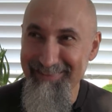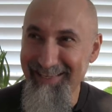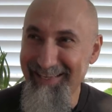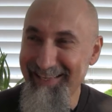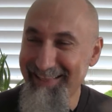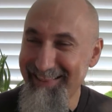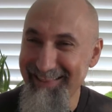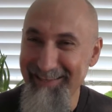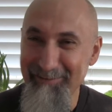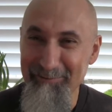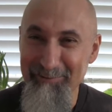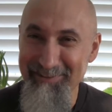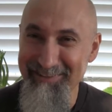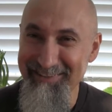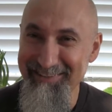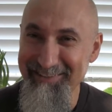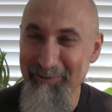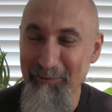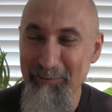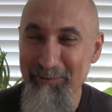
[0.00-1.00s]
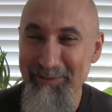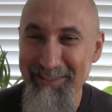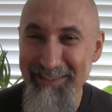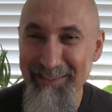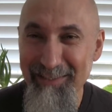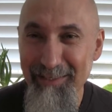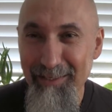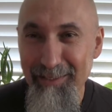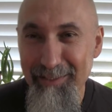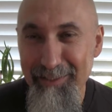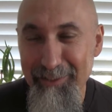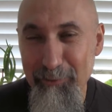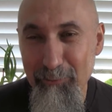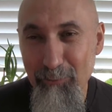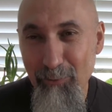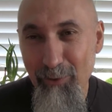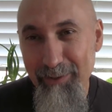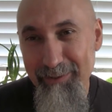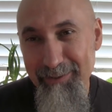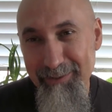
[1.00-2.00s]
that was the only
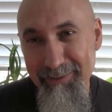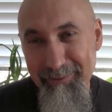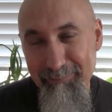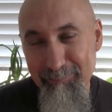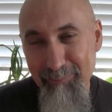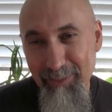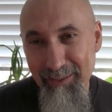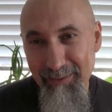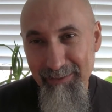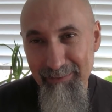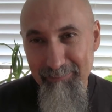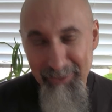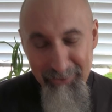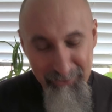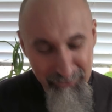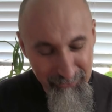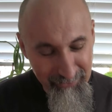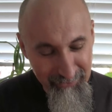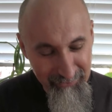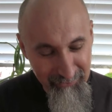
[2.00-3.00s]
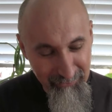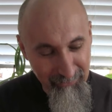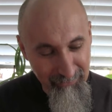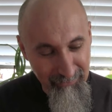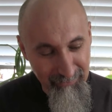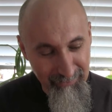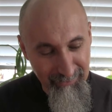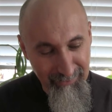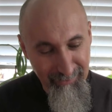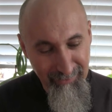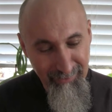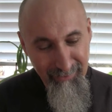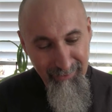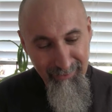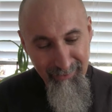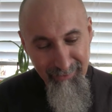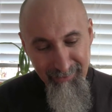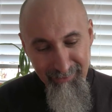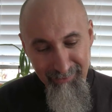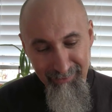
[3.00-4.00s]
Iranian in my elementary school, and
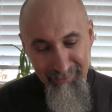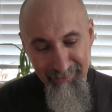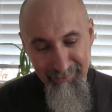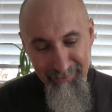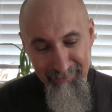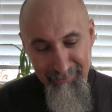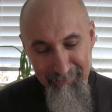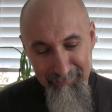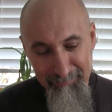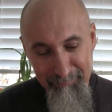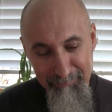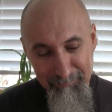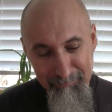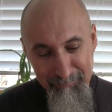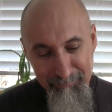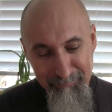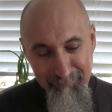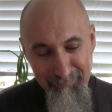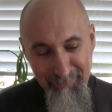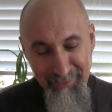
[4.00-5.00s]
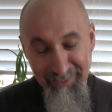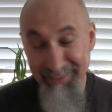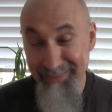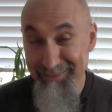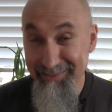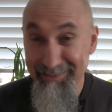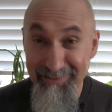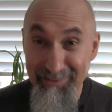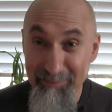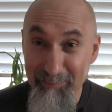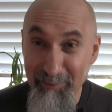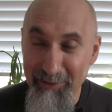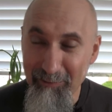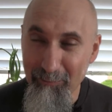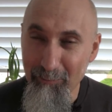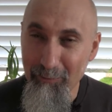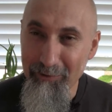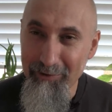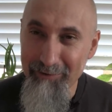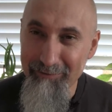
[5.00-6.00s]
um, and I didn't speak a
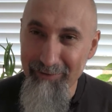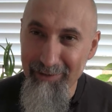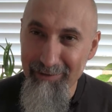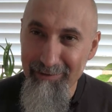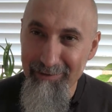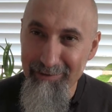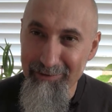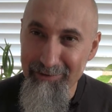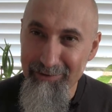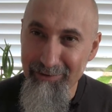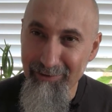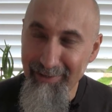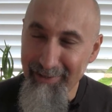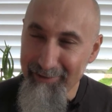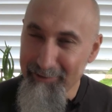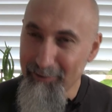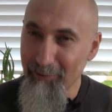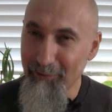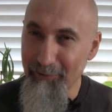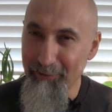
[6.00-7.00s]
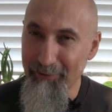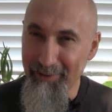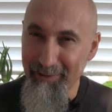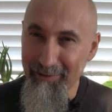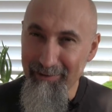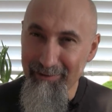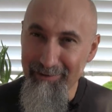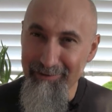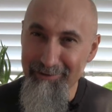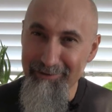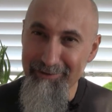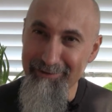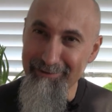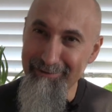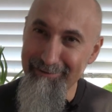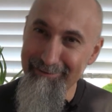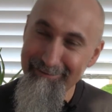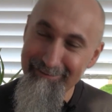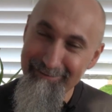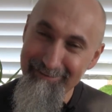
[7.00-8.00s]
word of English, so I had to learn English,
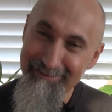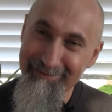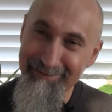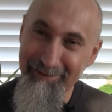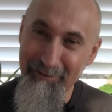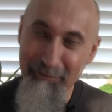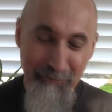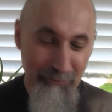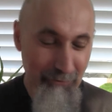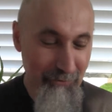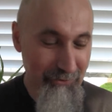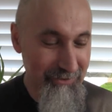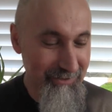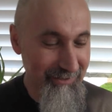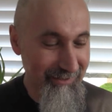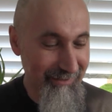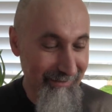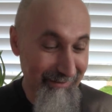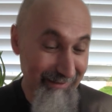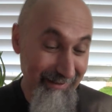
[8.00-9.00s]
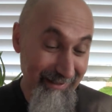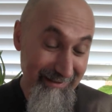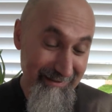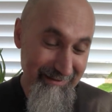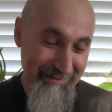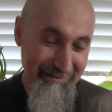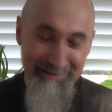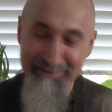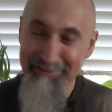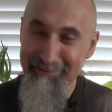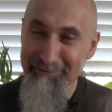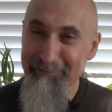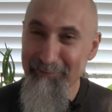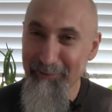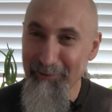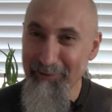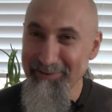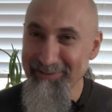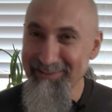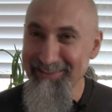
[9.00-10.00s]
and unfortunately, I guess
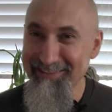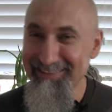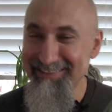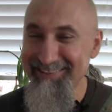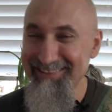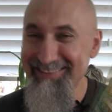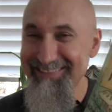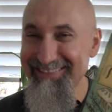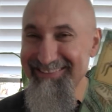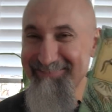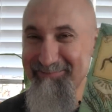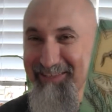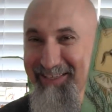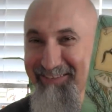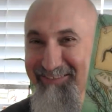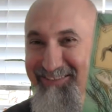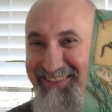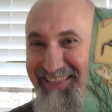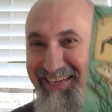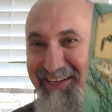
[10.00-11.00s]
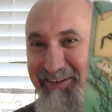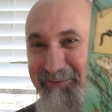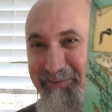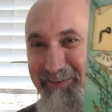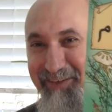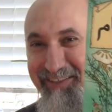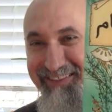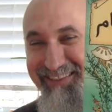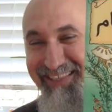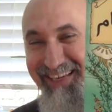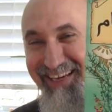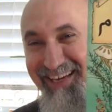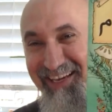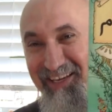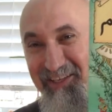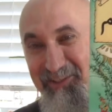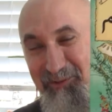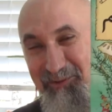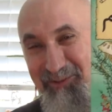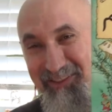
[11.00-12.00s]
Farsi became sacrificed.
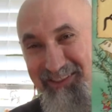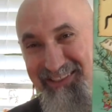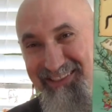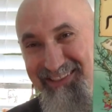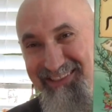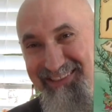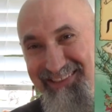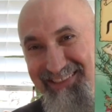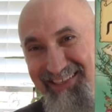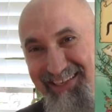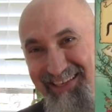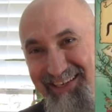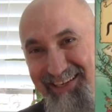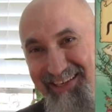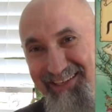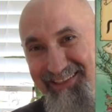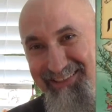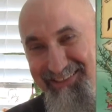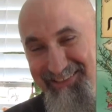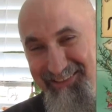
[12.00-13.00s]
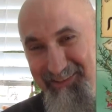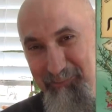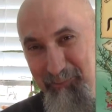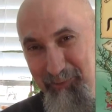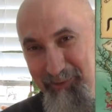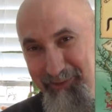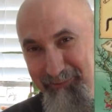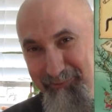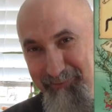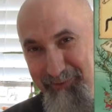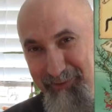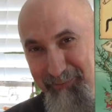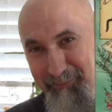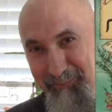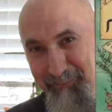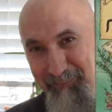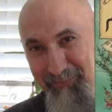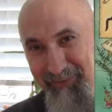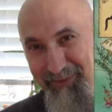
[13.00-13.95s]
So this is this is one of them